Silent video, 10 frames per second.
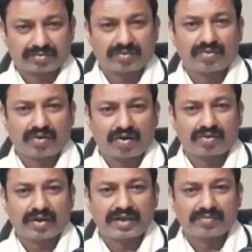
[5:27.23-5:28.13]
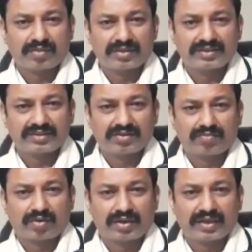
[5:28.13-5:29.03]
own autoantibodies in your
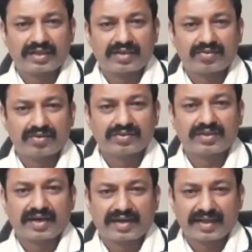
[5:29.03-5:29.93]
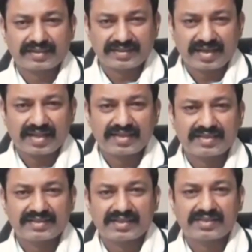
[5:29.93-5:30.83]
body goes and attacks the healthy
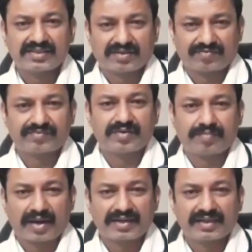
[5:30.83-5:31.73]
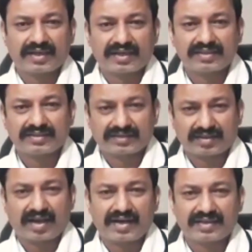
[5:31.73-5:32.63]
cells of the pancreas,
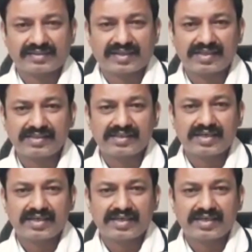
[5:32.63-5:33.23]
islet cells,